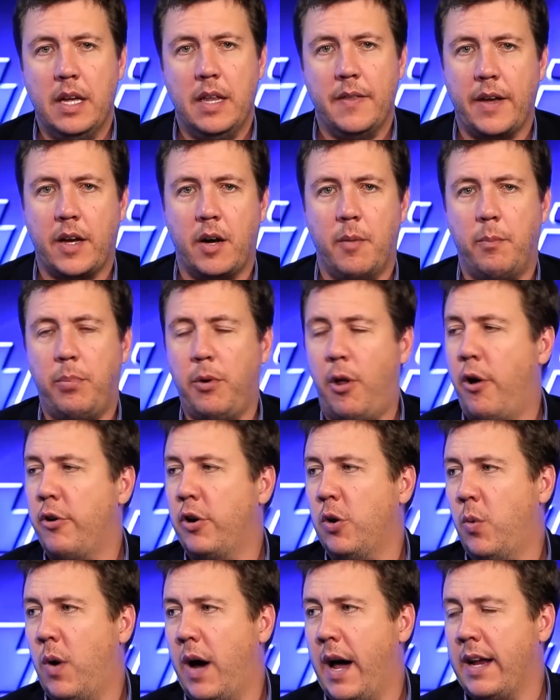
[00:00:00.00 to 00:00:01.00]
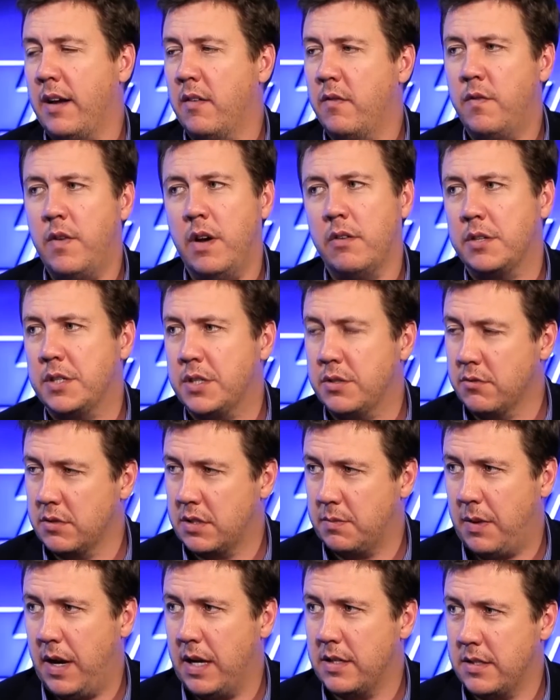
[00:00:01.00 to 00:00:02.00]
They got blown away in a very short
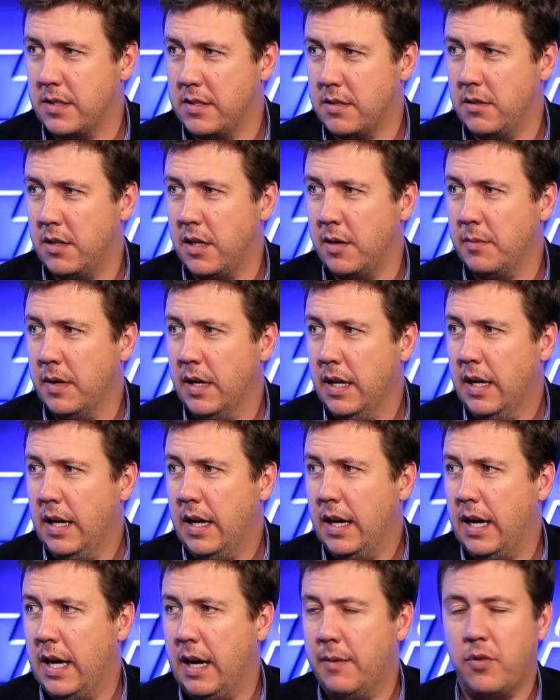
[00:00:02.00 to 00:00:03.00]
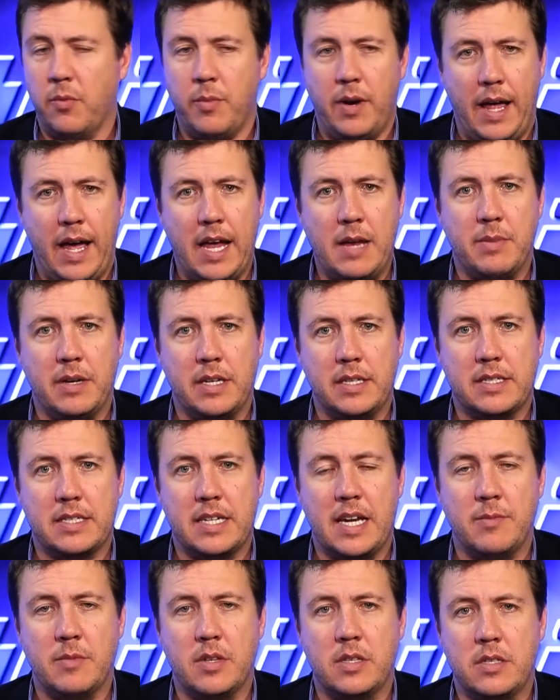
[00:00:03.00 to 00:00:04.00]
space of time from an AB's
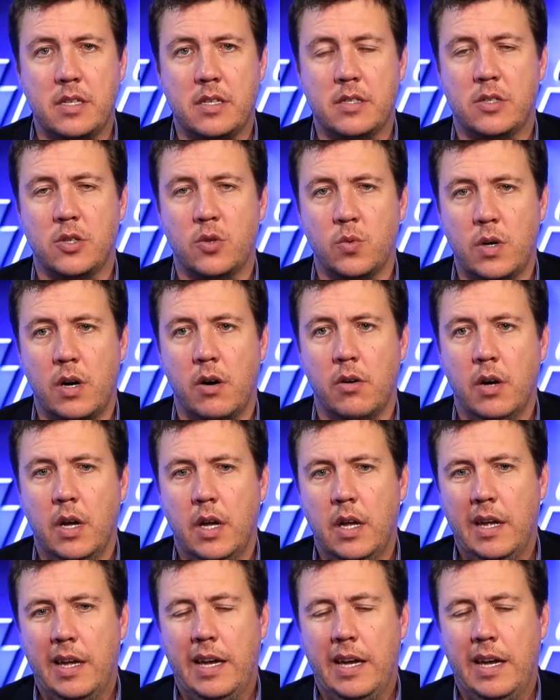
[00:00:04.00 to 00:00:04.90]
team that did do well.